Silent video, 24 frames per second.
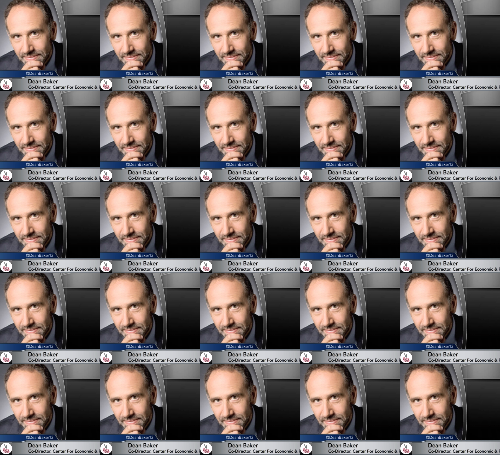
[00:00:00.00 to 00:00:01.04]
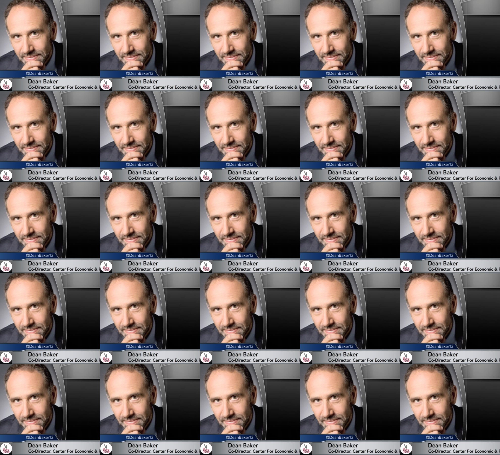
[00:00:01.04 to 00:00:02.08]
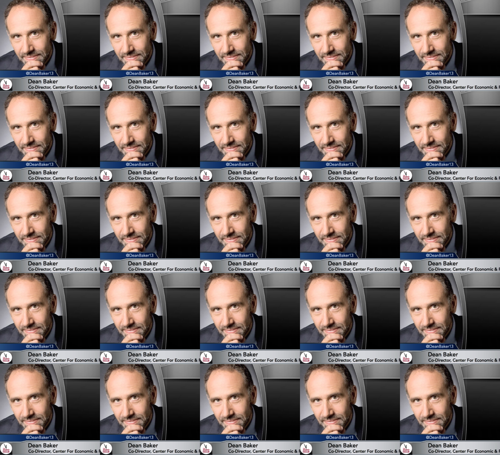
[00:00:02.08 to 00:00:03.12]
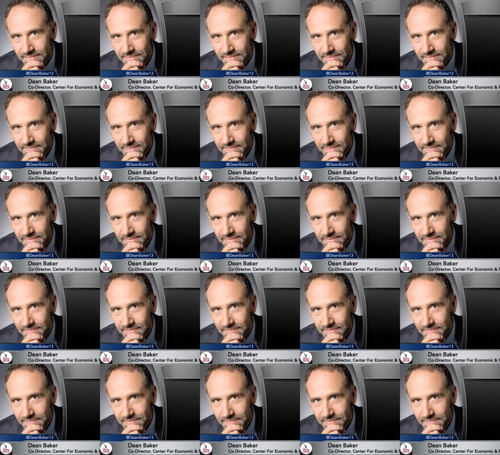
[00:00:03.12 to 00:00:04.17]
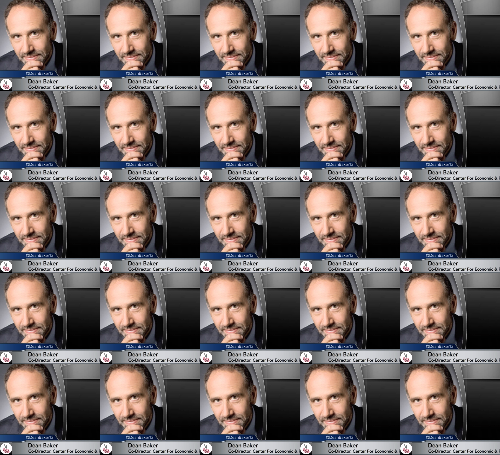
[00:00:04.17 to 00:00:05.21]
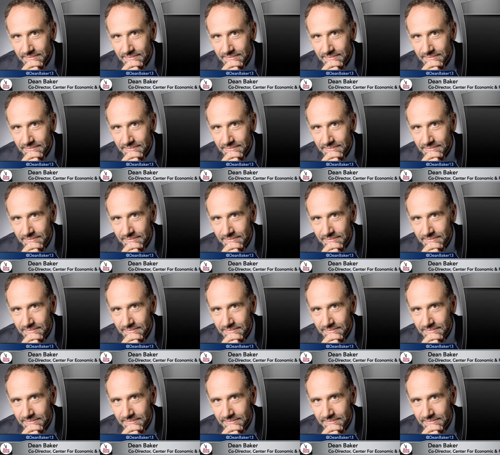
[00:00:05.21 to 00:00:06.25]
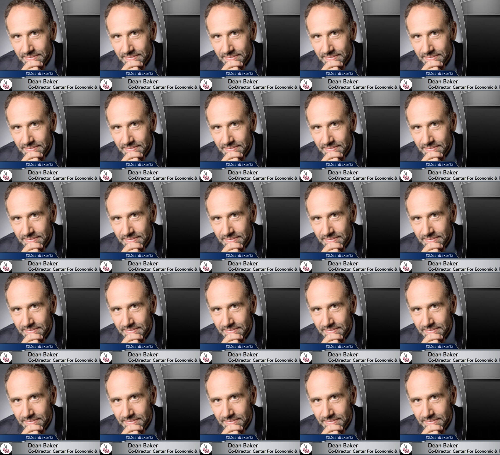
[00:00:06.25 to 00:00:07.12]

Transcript: (no lip movement)